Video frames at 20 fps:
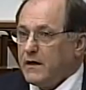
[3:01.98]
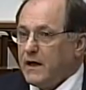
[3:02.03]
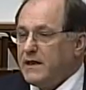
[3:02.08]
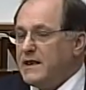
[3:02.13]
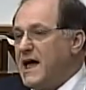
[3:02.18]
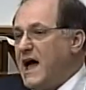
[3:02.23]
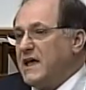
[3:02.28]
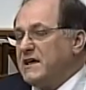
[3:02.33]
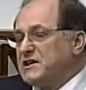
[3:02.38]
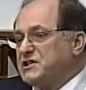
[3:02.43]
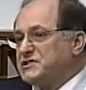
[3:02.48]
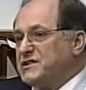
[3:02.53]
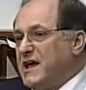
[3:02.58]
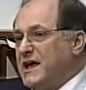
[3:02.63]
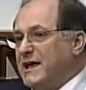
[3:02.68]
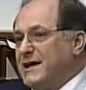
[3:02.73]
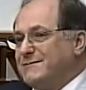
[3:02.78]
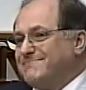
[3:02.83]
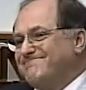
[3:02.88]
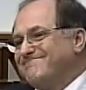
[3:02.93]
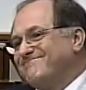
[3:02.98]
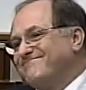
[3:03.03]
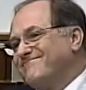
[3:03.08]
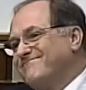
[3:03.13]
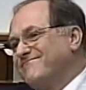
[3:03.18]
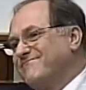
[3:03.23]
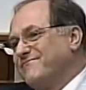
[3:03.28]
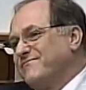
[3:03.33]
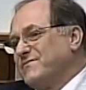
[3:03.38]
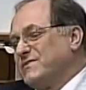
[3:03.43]
And now you're saying,
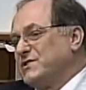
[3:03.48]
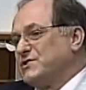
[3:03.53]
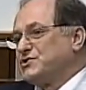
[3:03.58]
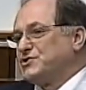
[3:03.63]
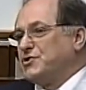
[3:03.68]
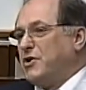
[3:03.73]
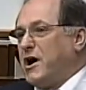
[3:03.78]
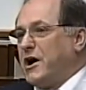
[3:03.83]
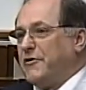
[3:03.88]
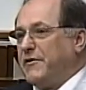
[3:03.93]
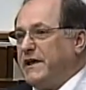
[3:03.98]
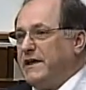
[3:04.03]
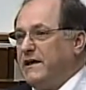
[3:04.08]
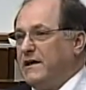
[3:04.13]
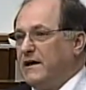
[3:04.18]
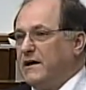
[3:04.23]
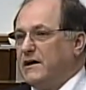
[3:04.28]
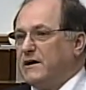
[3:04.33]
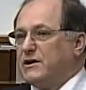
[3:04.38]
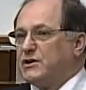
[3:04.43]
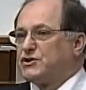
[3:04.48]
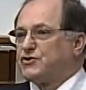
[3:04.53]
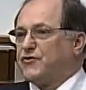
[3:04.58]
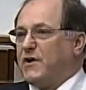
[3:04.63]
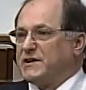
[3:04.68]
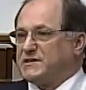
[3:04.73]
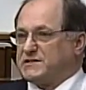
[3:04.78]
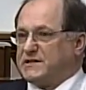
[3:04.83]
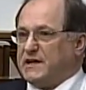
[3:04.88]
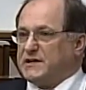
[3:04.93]
sorry,
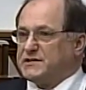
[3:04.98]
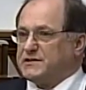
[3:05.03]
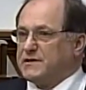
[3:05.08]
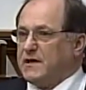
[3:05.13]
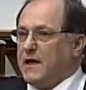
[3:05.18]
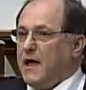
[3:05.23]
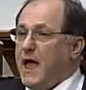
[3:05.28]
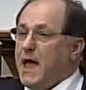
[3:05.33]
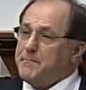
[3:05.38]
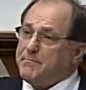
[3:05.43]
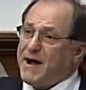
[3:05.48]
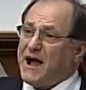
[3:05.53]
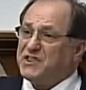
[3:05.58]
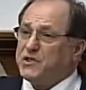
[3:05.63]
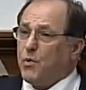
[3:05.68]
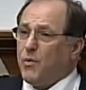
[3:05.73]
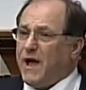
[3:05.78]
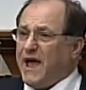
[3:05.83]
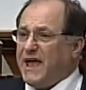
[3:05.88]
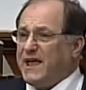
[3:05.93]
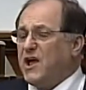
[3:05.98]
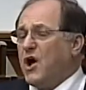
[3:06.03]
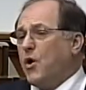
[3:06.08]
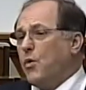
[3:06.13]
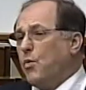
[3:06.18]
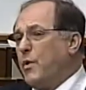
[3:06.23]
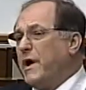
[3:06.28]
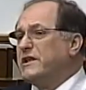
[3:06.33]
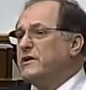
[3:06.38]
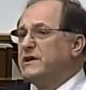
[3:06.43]
trust us. And by the way,
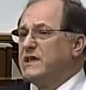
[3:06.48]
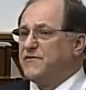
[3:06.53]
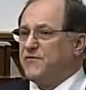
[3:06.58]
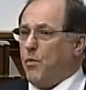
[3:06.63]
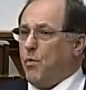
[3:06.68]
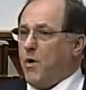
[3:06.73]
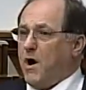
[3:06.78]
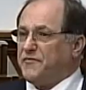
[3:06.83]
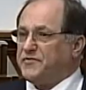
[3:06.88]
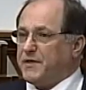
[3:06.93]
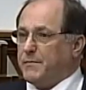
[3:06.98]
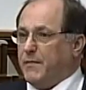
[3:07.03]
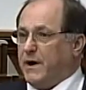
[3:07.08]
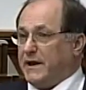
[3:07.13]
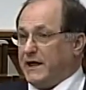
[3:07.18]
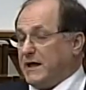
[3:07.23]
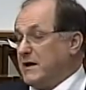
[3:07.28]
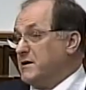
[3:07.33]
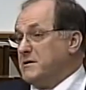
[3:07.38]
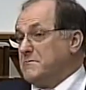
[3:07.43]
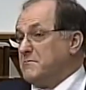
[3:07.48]
we don't even want the money.